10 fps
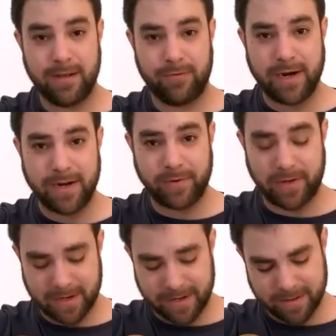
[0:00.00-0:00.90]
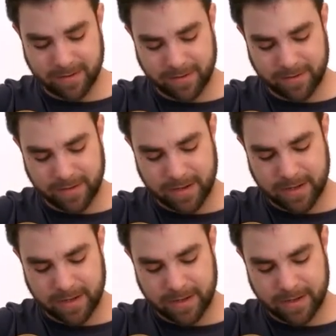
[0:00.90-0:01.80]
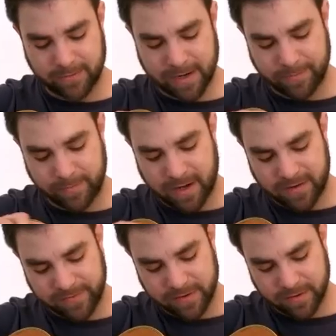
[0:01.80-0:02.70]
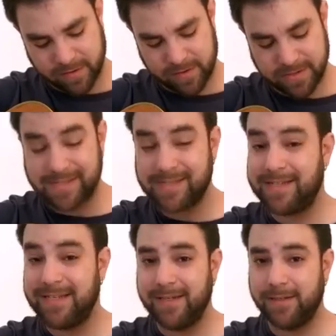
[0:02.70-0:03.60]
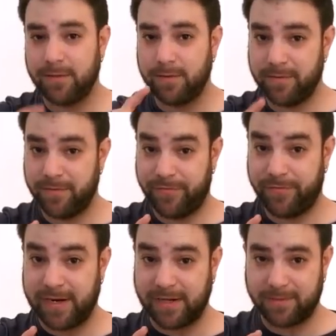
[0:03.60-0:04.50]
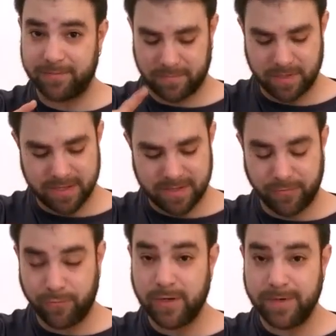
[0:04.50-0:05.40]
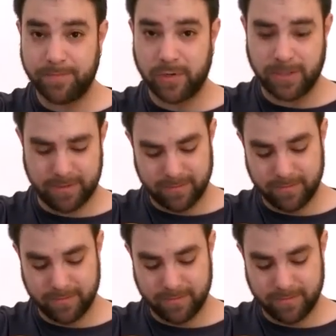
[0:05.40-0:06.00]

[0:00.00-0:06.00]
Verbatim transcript: right upon the, right above the steel fret, not the wooden part,